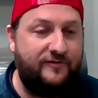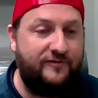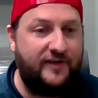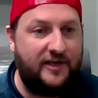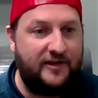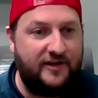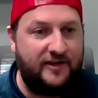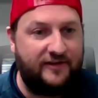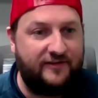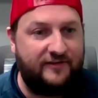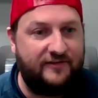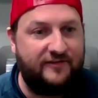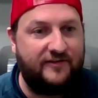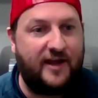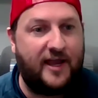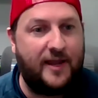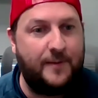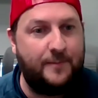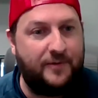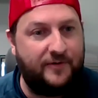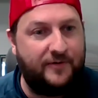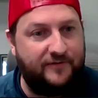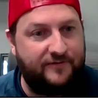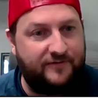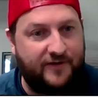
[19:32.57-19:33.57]
fitness
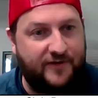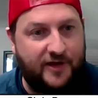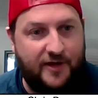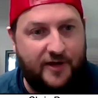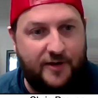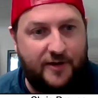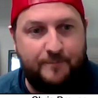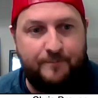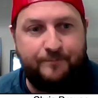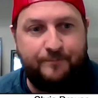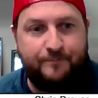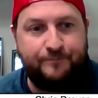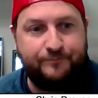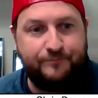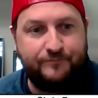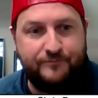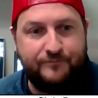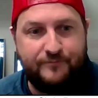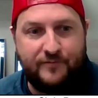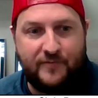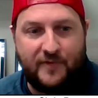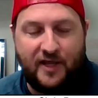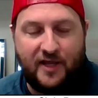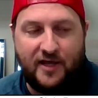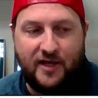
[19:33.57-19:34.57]
type of um,
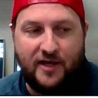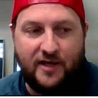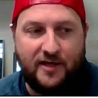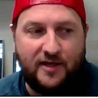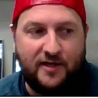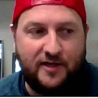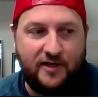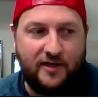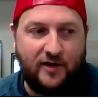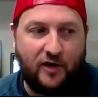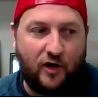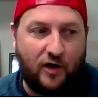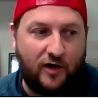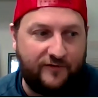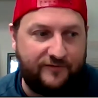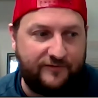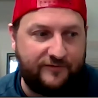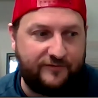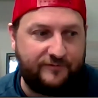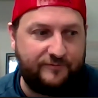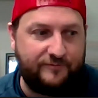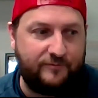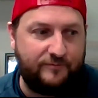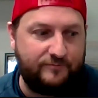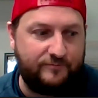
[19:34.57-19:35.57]
uh, off
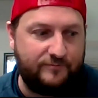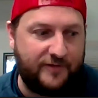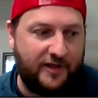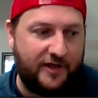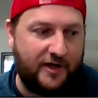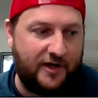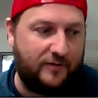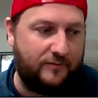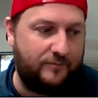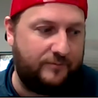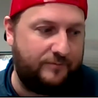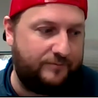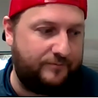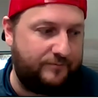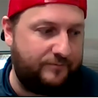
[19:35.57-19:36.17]
you know